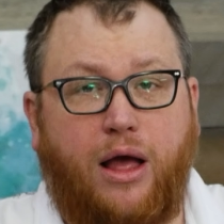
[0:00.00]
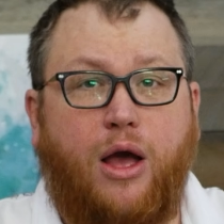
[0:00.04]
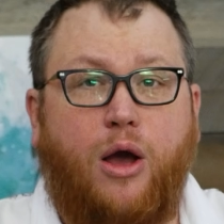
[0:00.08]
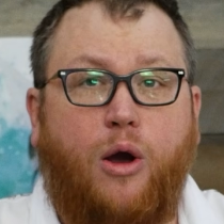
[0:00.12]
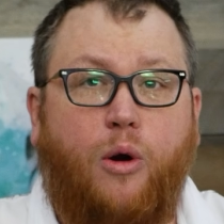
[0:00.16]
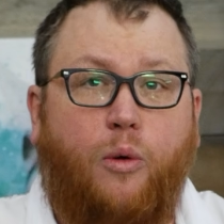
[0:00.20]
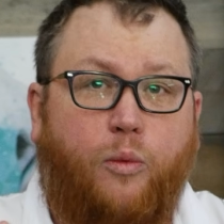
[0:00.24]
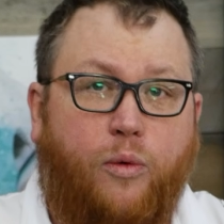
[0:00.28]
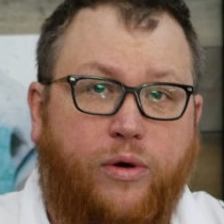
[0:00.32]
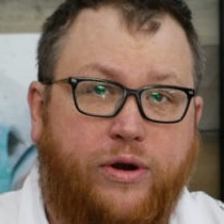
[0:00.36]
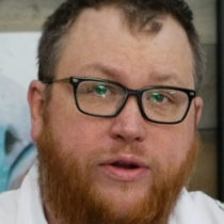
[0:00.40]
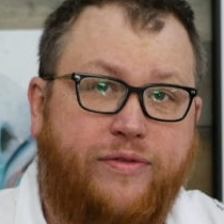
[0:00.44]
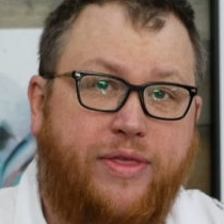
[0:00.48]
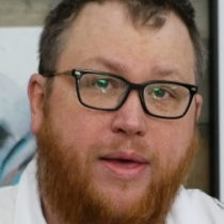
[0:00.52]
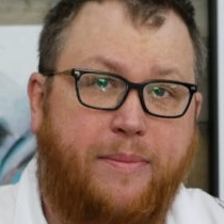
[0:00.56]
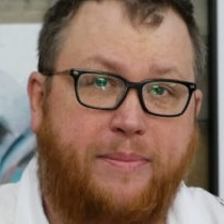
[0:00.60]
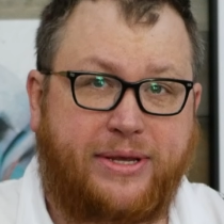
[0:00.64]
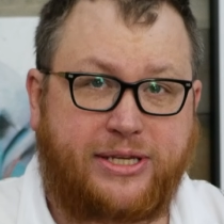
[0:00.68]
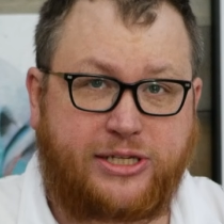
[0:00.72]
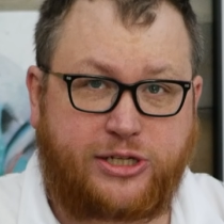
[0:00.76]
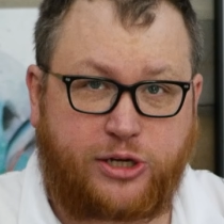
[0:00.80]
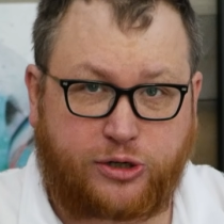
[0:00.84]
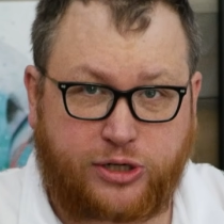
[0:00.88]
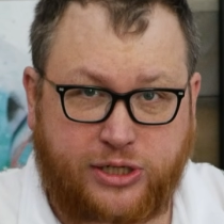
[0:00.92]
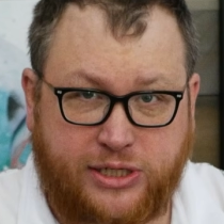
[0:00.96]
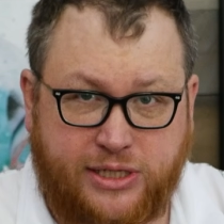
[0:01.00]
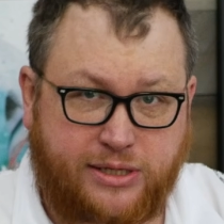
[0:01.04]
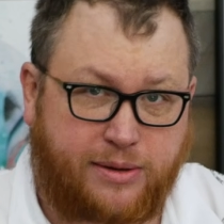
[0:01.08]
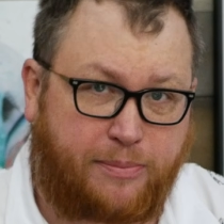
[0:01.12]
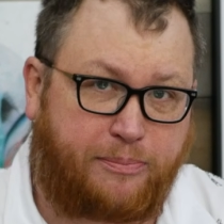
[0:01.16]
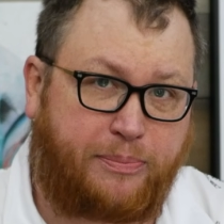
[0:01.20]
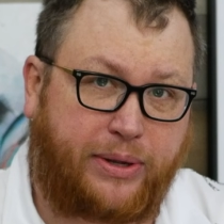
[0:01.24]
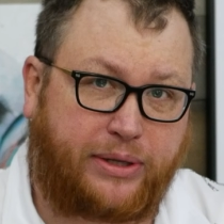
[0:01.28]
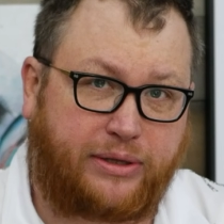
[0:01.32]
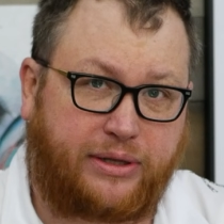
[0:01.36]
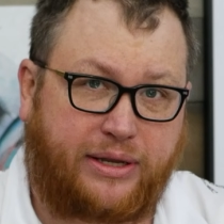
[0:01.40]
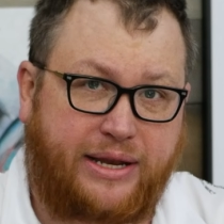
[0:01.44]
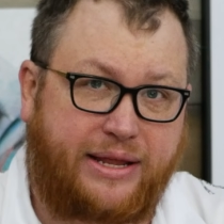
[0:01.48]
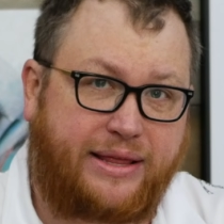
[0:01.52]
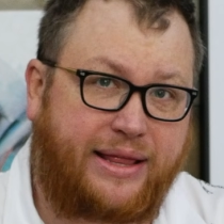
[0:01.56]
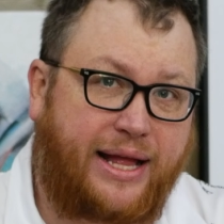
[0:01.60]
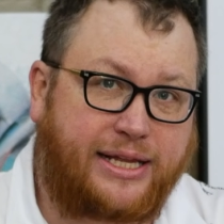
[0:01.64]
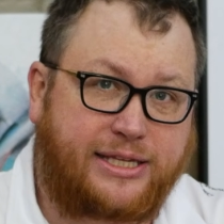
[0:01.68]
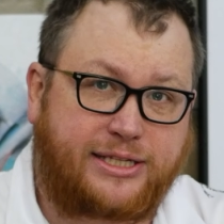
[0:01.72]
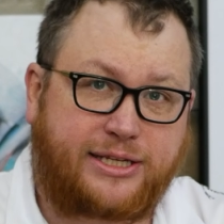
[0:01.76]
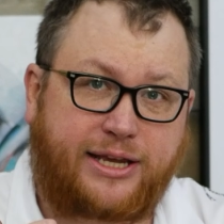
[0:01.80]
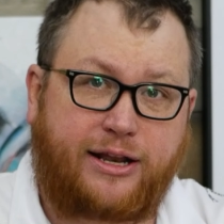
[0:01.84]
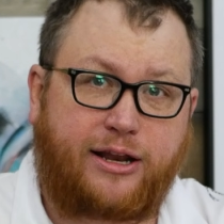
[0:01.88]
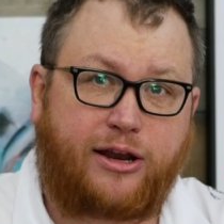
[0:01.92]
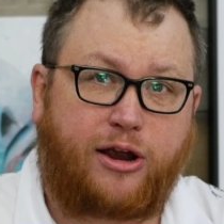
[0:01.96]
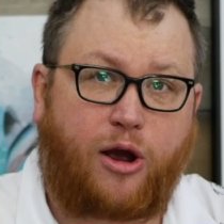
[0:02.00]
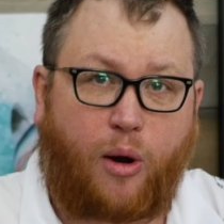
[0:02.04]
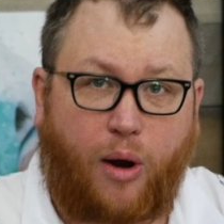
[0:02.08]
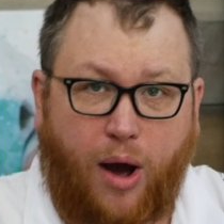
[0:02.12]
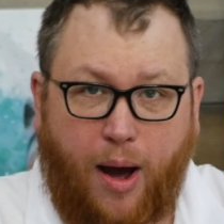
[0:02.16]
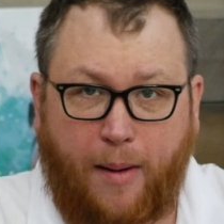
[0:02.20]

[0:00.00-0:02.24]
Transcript: one of them is your stability. That's going to go up